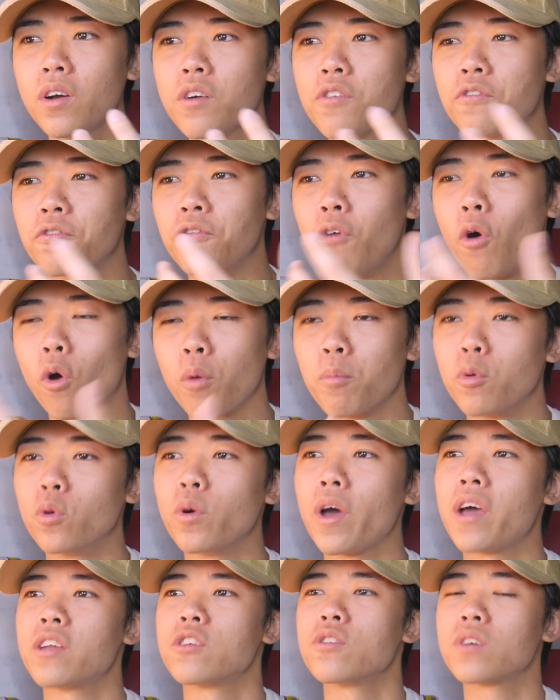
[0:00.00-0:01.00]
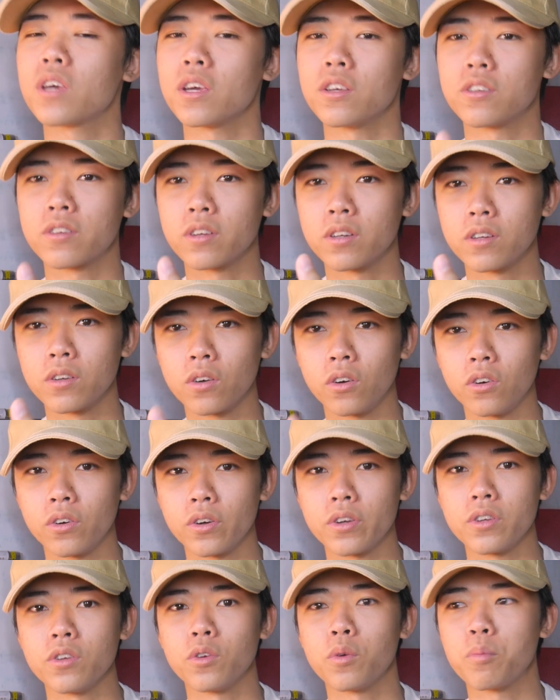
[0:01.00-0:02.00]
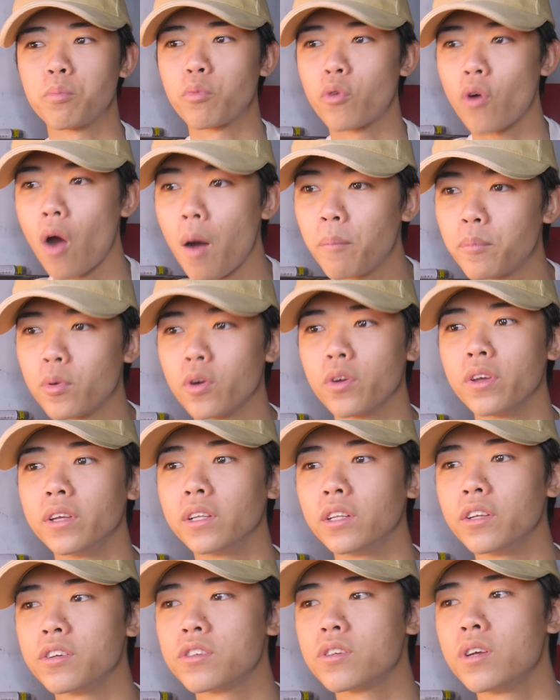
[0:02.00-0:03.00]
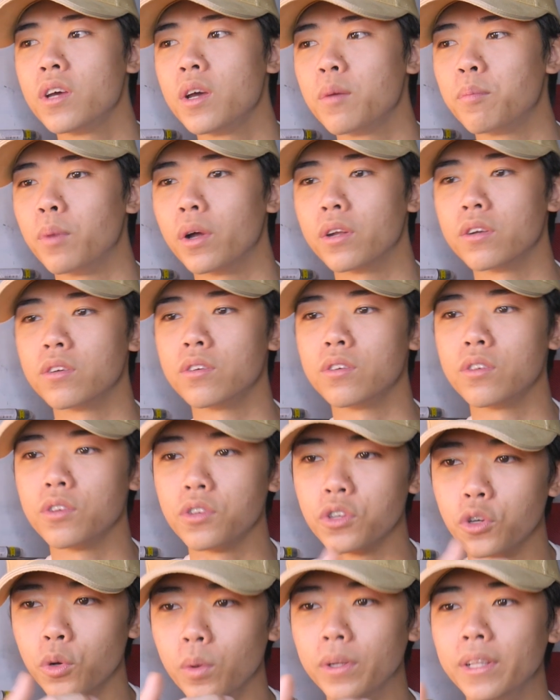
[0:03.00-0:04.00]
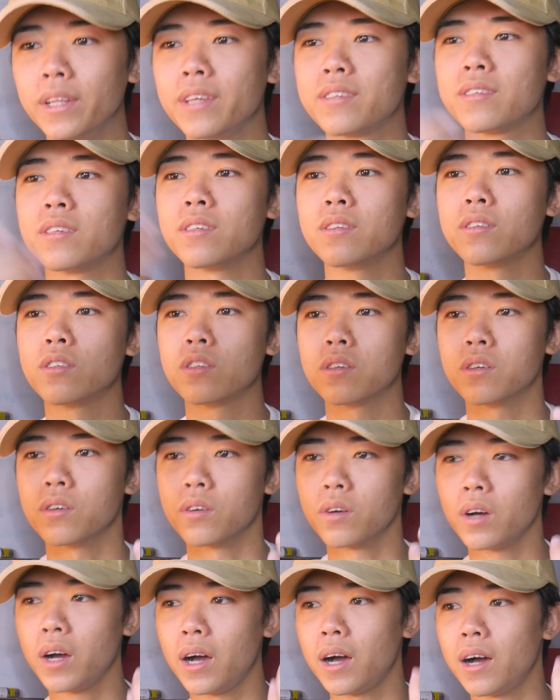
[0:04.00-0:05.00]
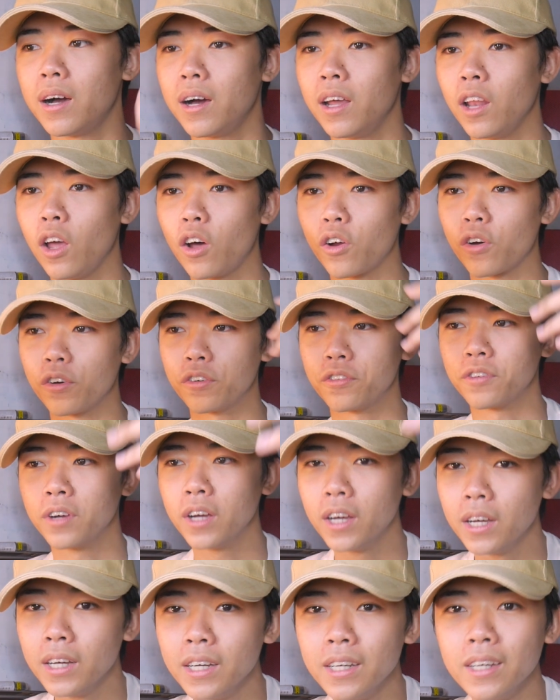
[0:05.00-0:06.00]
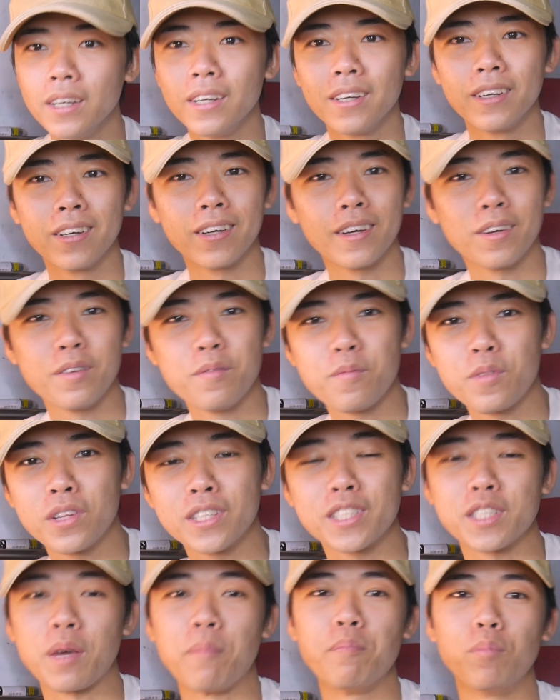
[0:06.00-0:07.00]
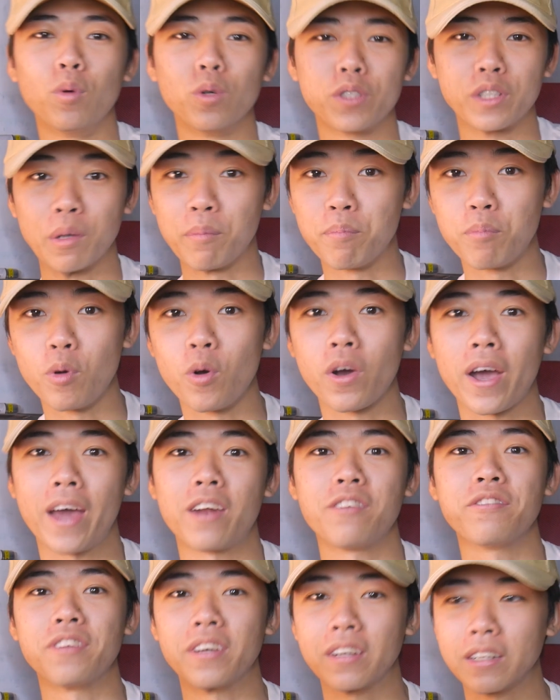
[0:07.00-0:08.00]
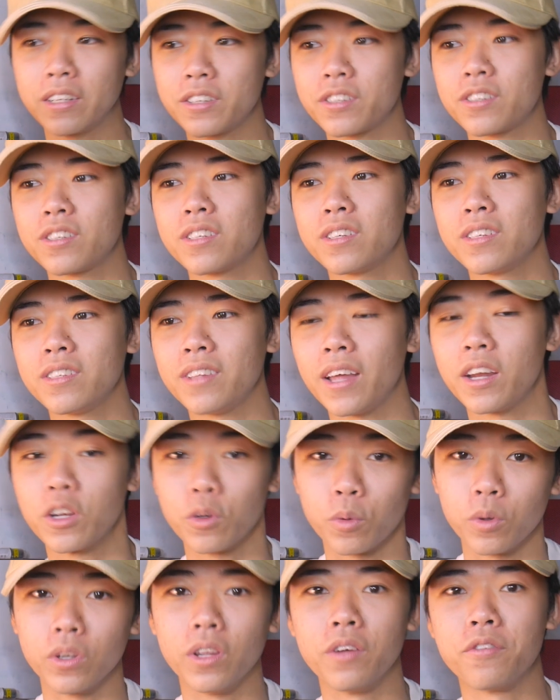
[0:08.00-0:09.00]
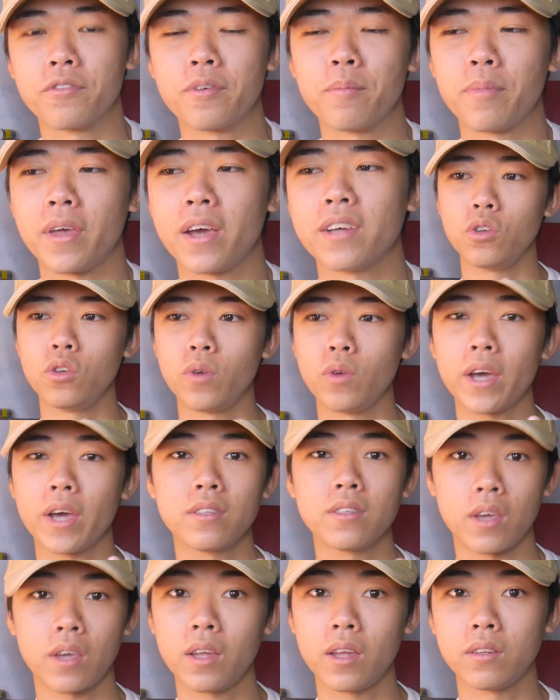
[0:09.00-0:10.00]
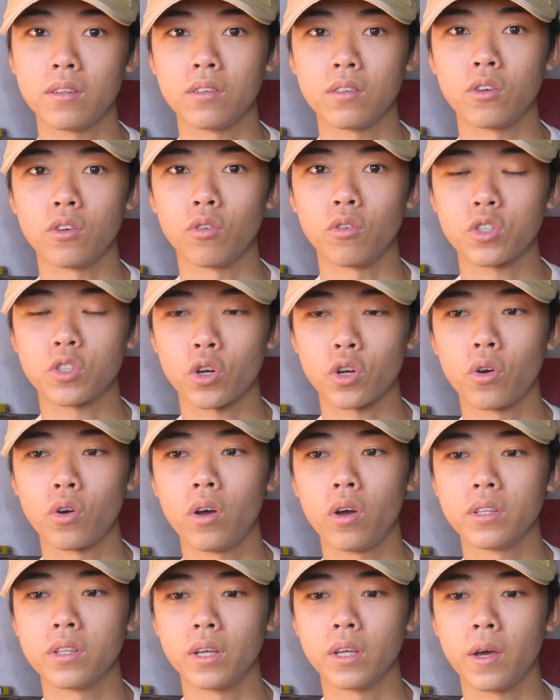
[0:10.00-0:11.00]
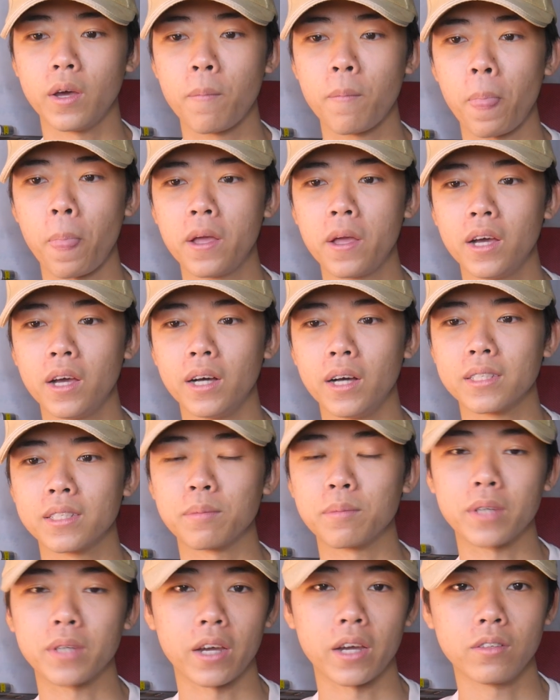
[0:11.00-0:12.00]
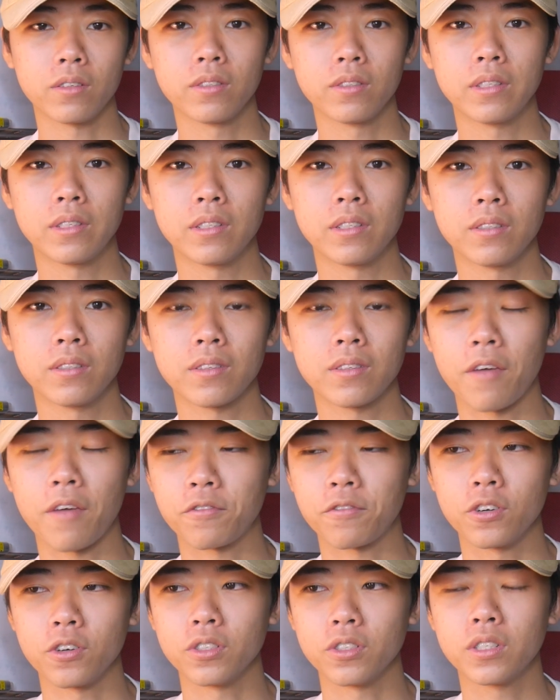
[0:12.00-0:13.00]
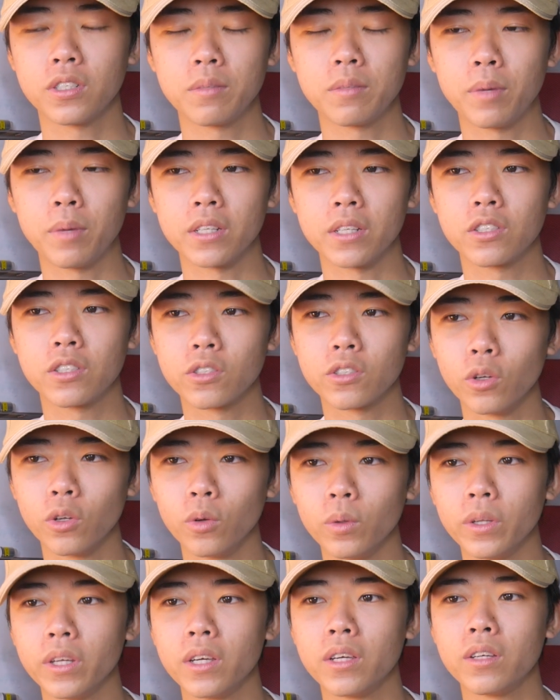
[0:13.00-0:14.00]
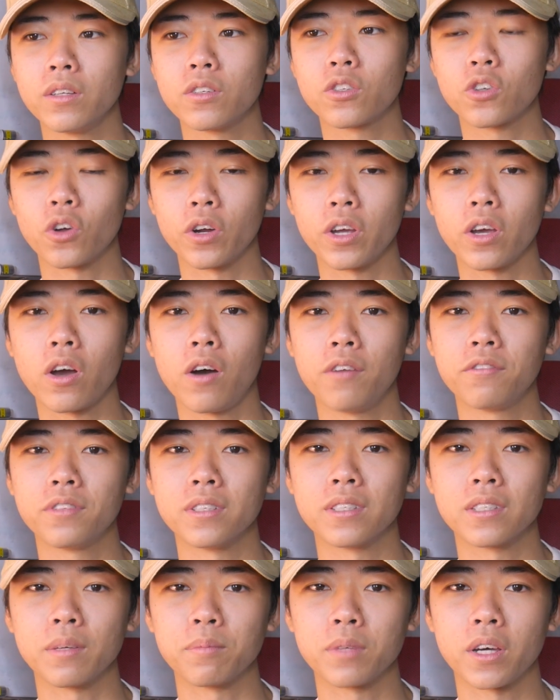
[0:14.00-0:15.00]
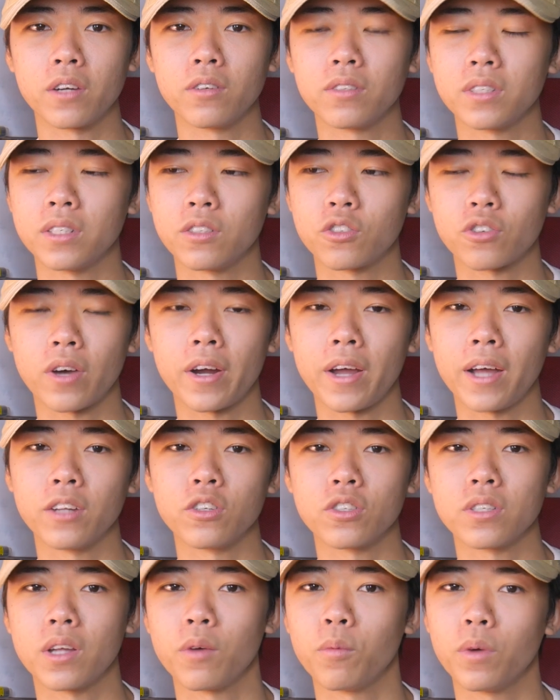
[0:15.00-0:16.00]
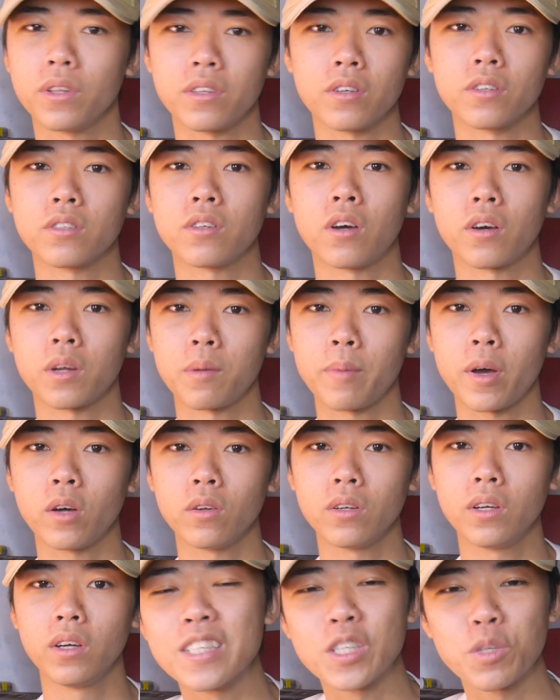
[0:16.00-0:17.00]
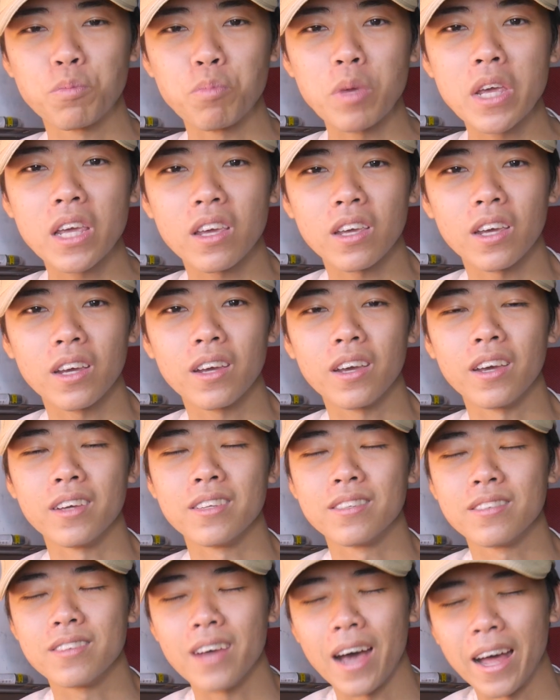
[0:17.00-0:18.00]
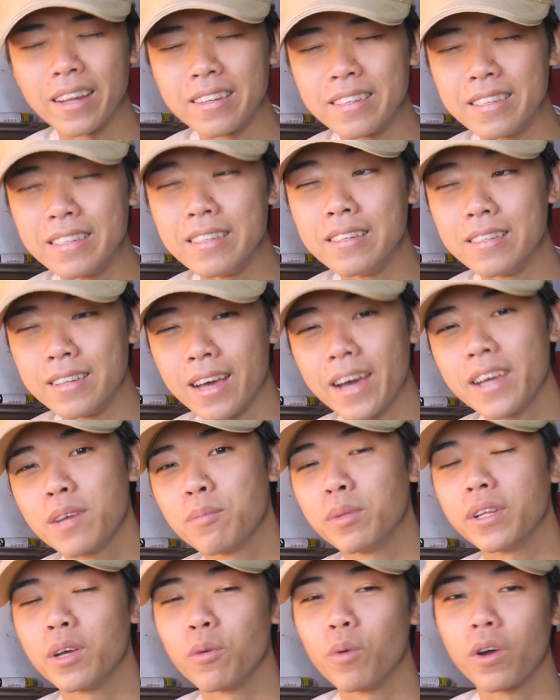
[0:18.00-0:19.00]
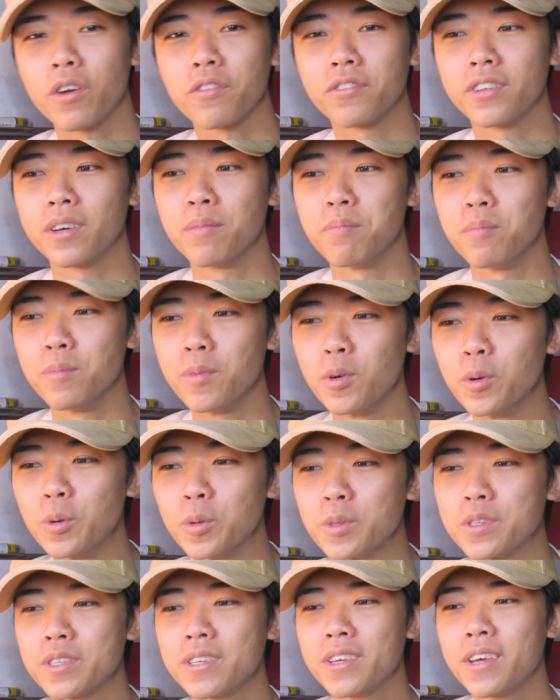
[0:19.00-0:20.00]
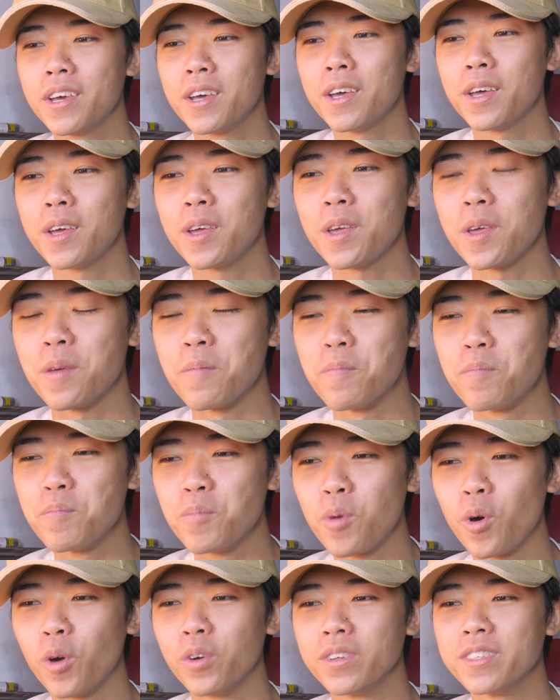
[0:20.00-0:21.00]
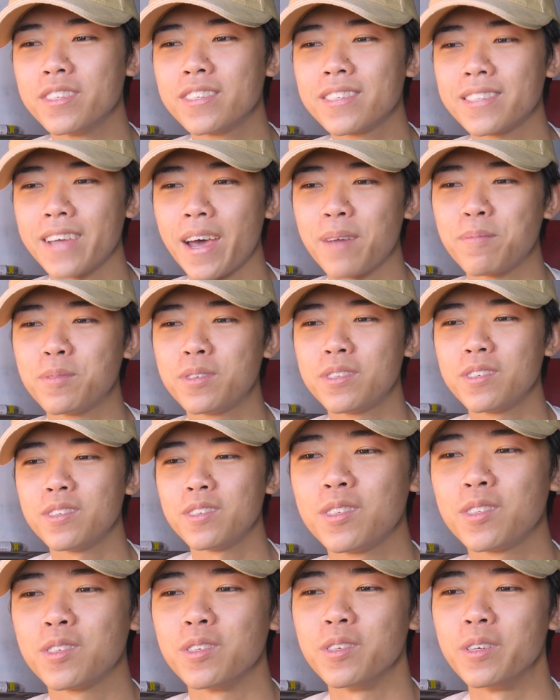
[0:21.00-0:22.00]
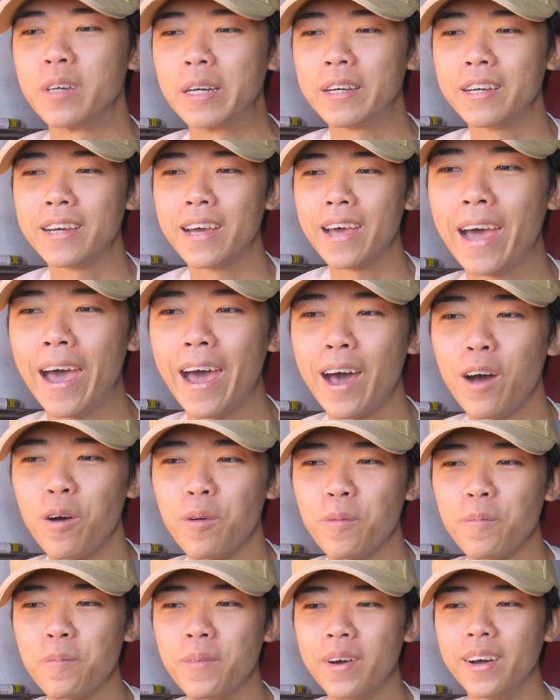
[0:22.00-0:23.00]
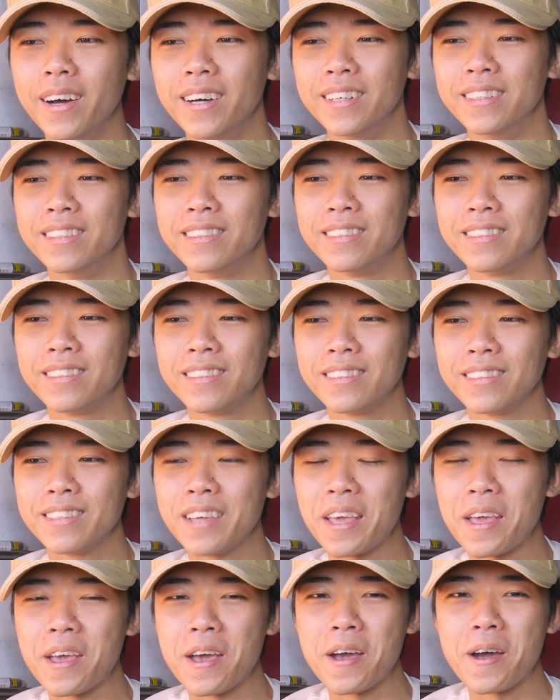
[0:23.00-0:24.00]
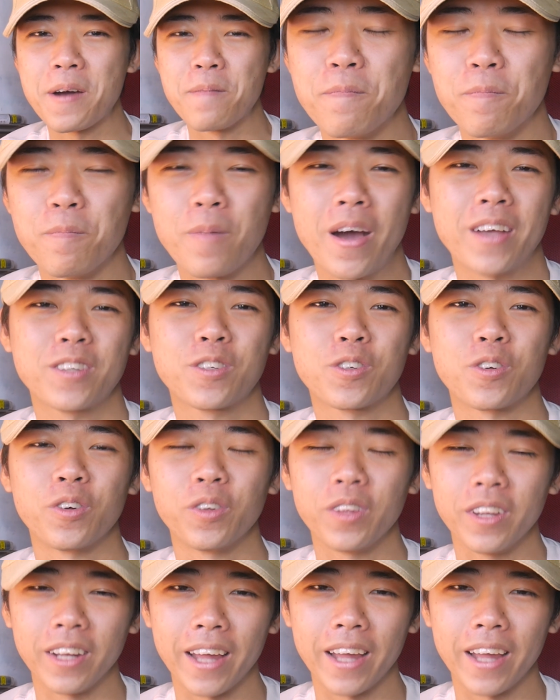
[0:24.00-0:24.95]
formal education or proper English, but you will listen to a lot of jumbo kind of English, then you will learn from there. You guys can turn on the subtitles at first, but slowly turning off the subtitles and trying to understand what they're talking about. Speaking is undeniably one of the most important steps to help us master the